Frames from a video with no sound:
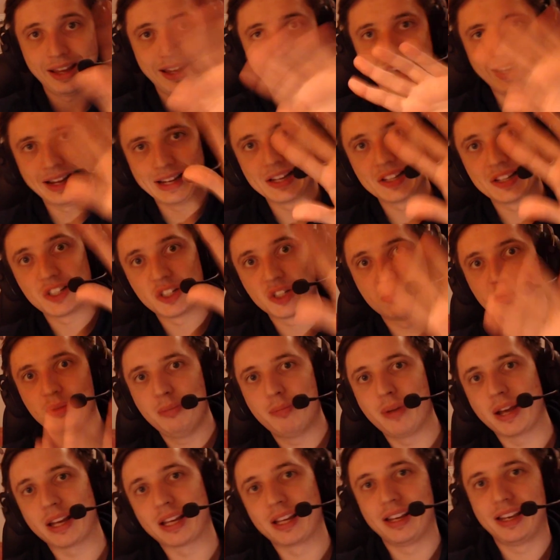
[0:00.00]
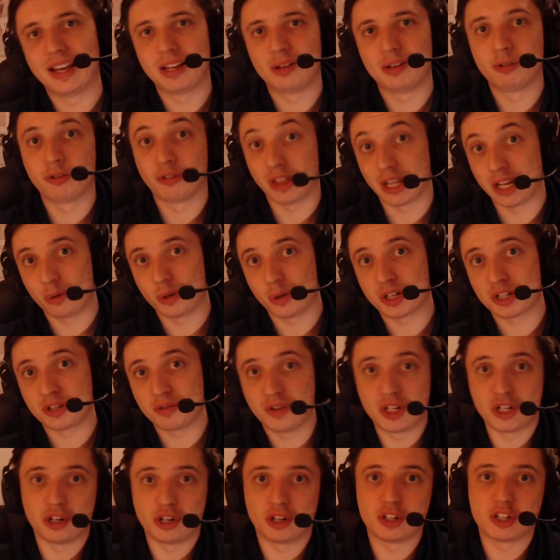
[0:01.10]
Hey guys, it's me back again with another reaction
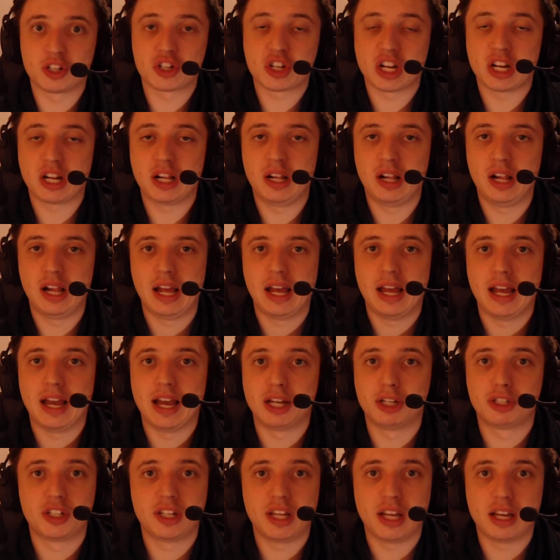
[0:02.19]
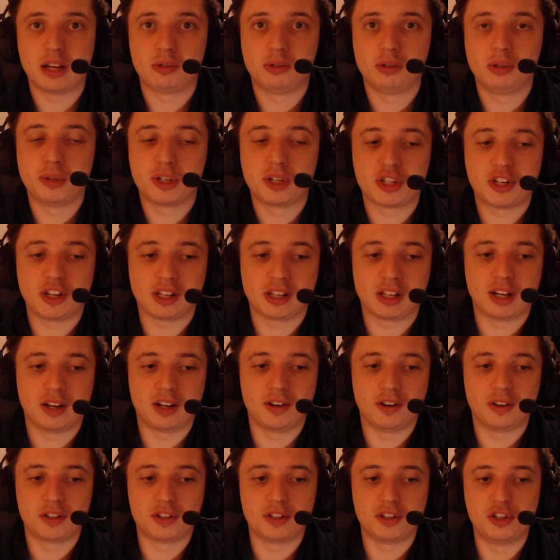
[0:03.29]
video on this channel, and today I will be checking
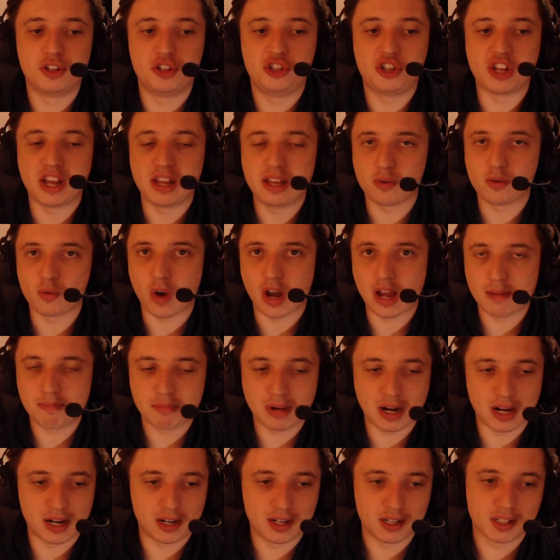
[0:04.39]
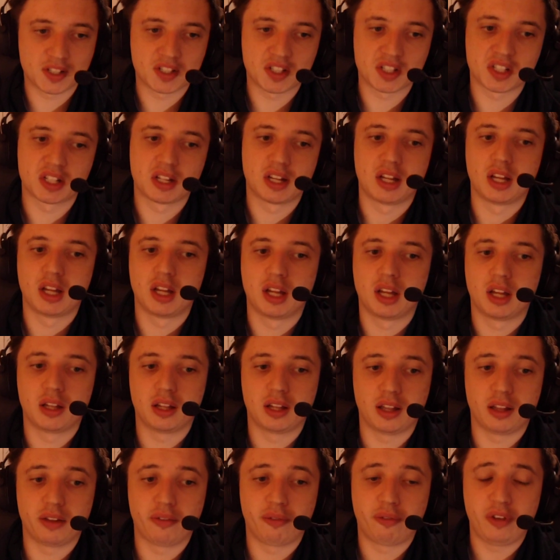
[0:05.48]
out JY Park's
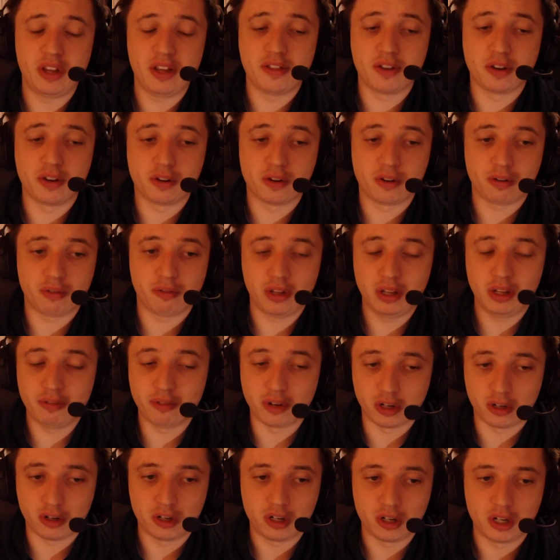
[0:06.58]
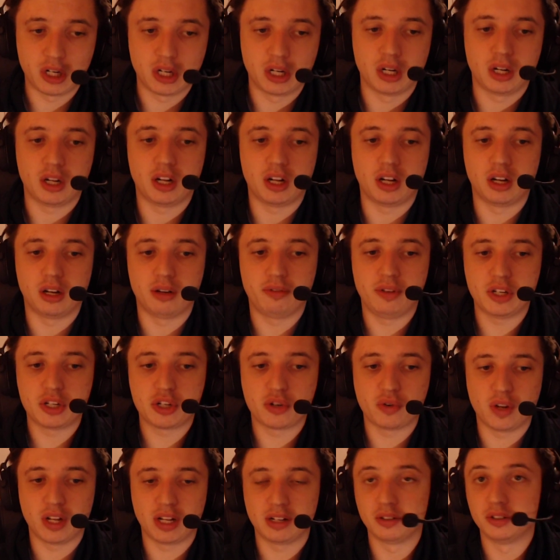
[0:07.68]
Fever
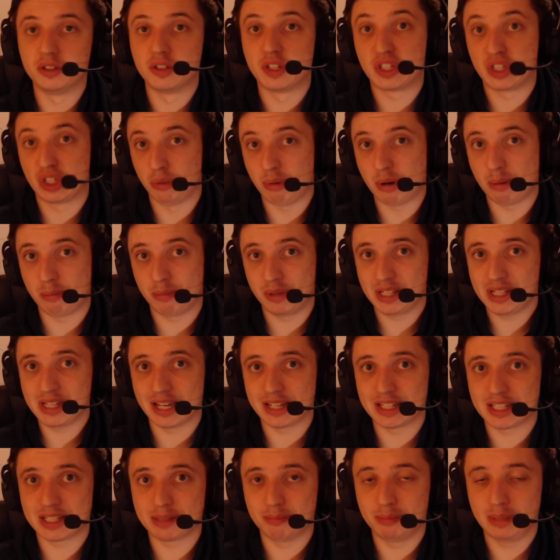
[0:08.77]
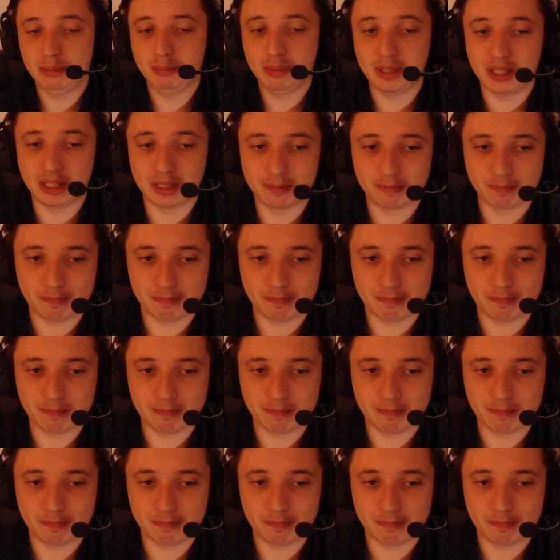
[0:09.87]
featuring Super B and BIBI.